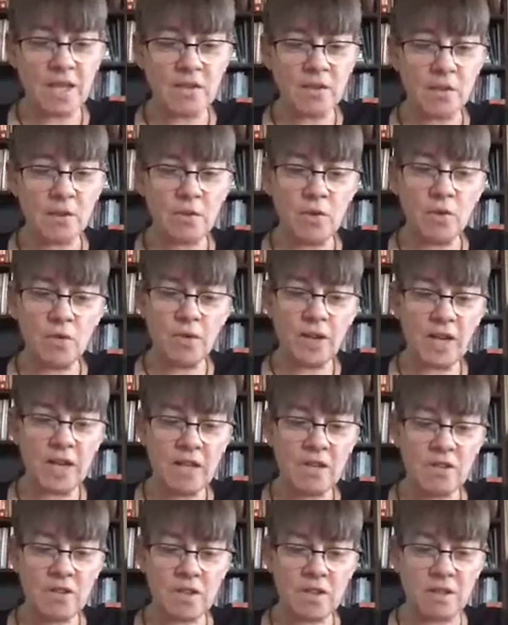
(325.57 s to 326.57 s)
that on
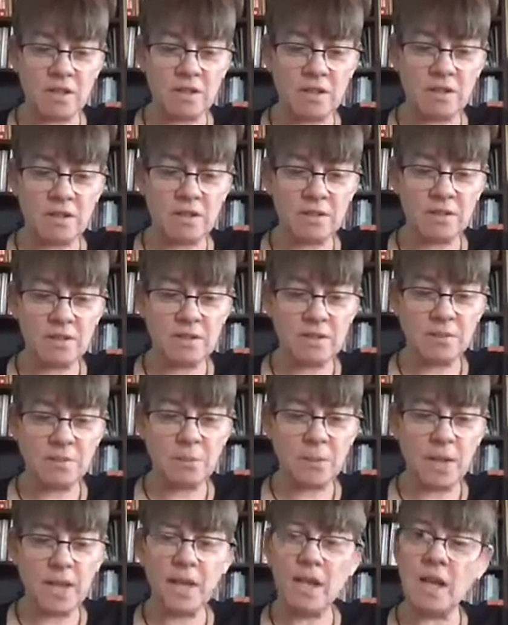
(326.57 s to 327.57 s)
reflection,
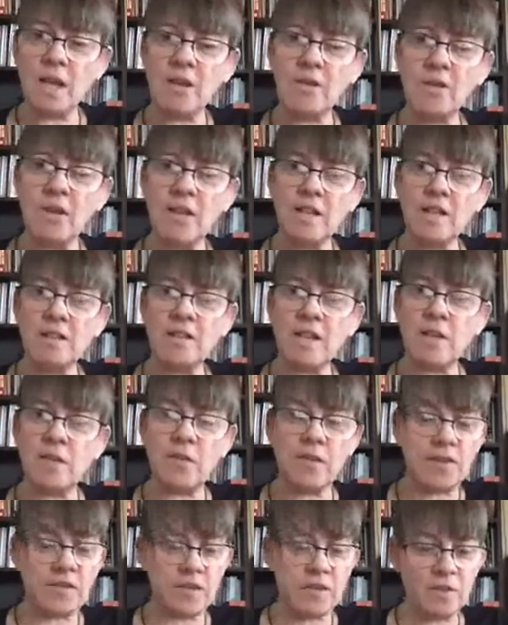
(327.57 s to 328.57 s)
my life had a
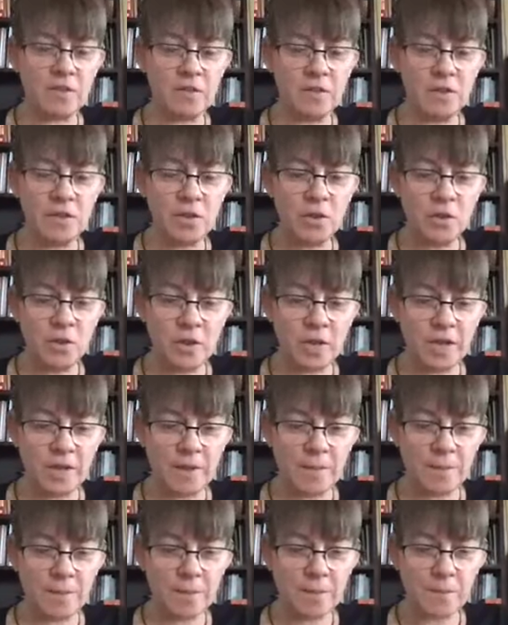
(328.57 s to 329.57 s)
deficit of
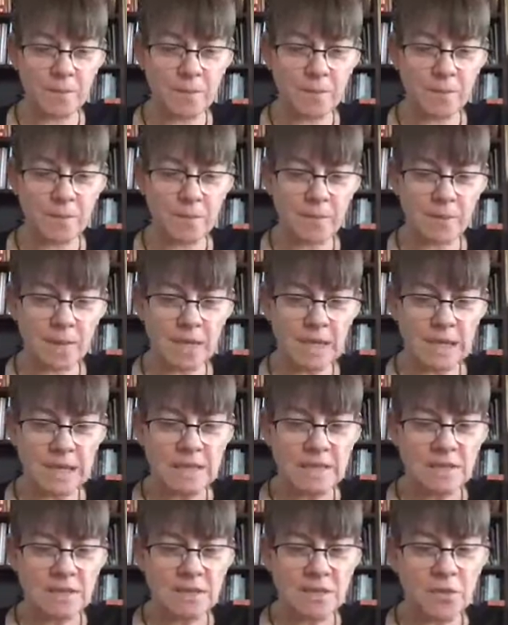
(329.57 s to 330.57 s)
joy.
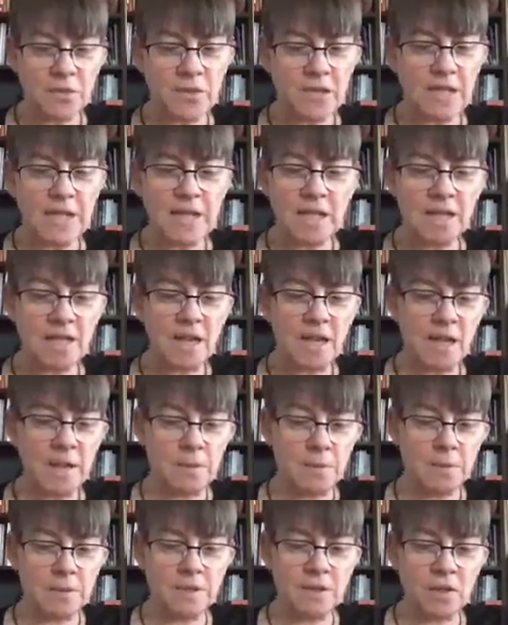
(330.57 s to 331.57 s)
The feeling
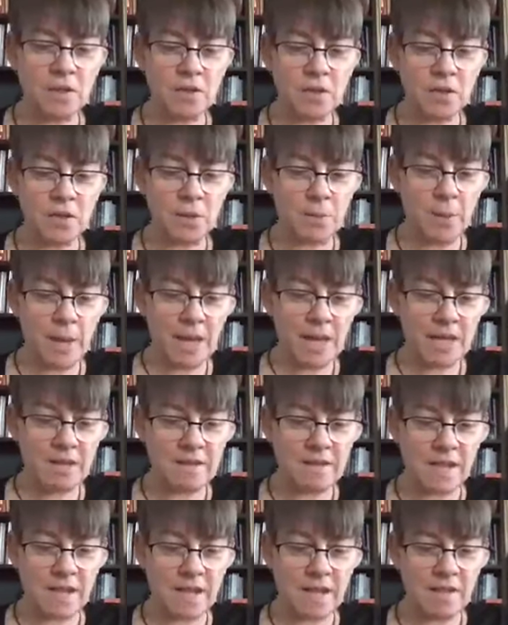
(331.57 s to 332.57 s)
comes not on the bad
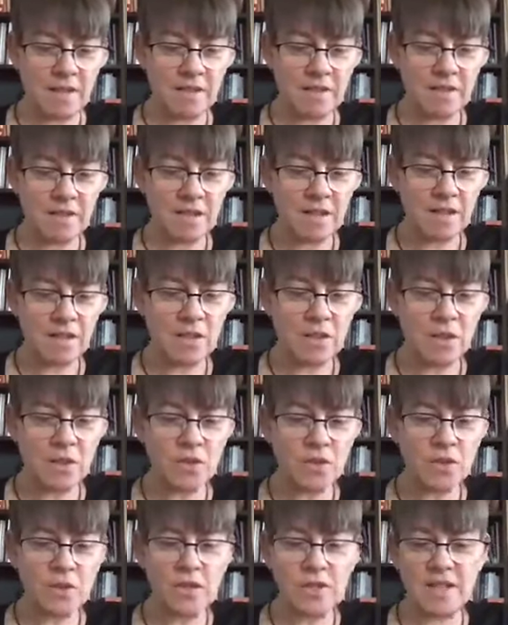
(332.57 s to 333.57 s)
days,
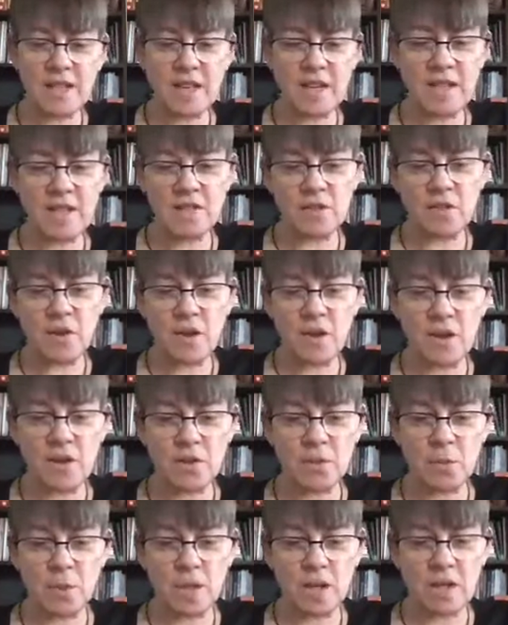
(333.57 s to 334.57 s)
not on the days of
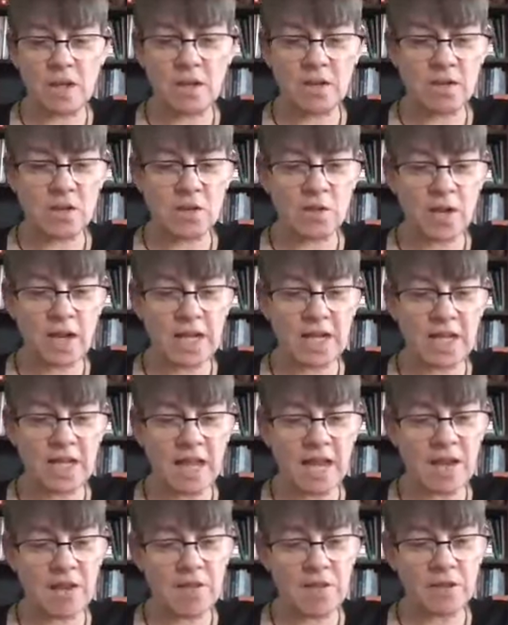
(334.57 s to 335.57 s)
hard work,
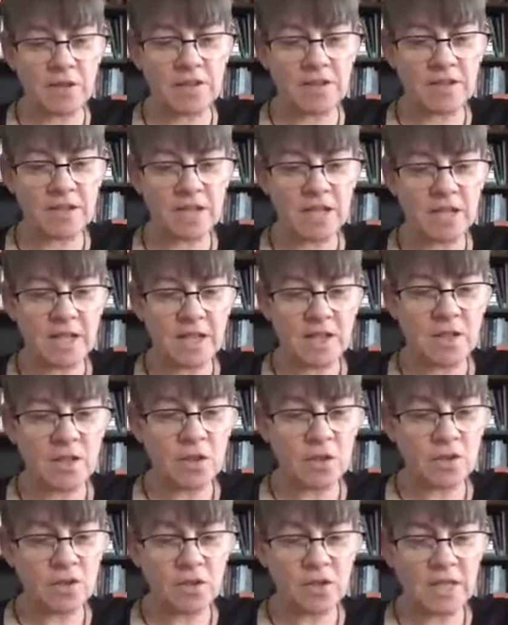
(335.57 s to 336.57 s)
straining effort,
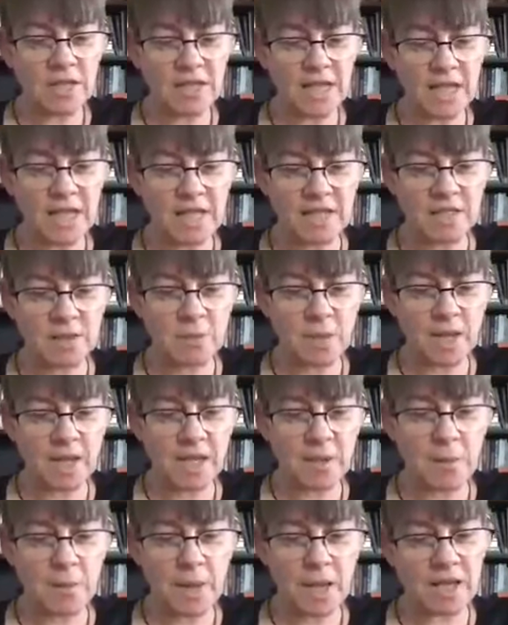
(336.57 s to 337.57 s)
not on the days where
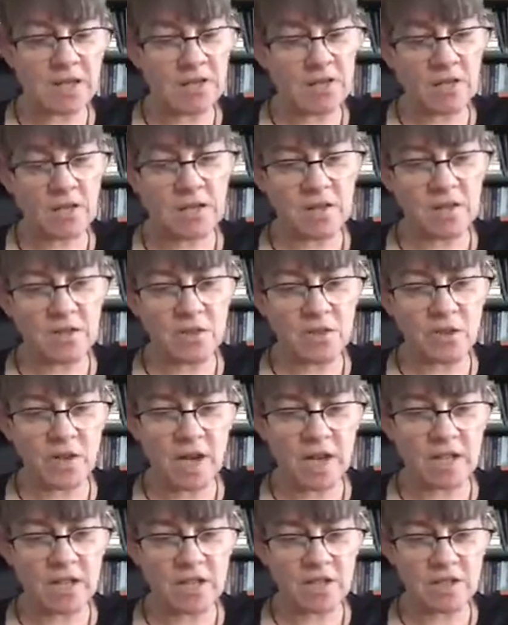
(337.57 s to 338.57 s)
compassion is
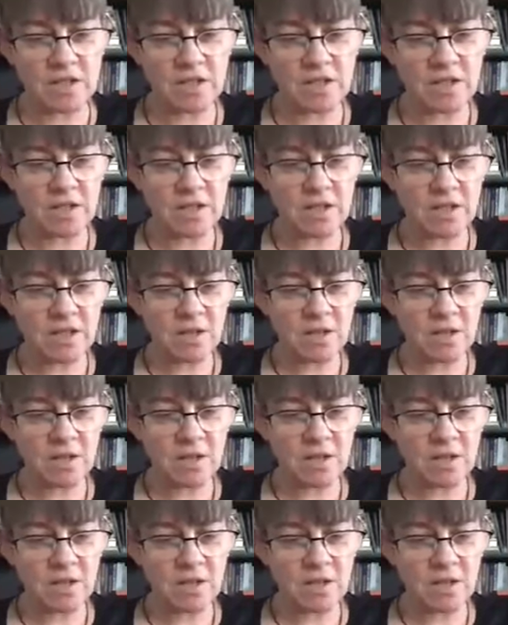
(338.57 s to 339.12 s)
stretched,